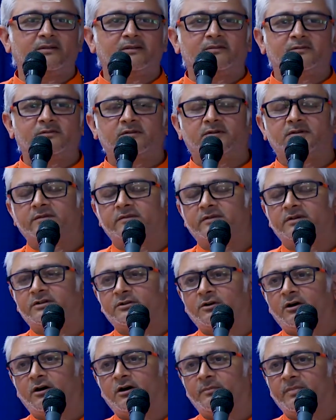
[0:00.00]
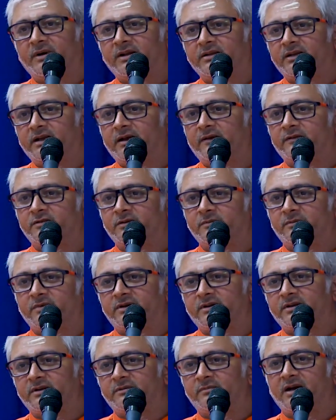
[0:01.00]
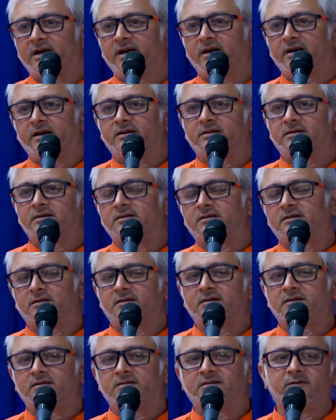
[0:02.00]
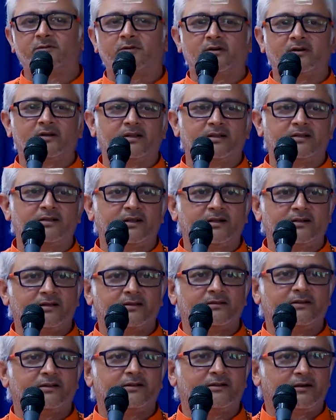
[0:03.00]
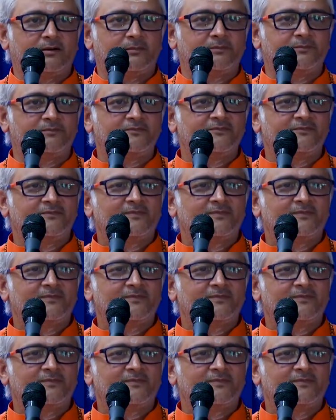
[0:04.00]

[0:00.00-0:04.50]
whatever top, and they have some kitty bag, and tuck tuck tuck they walk like that, and they come,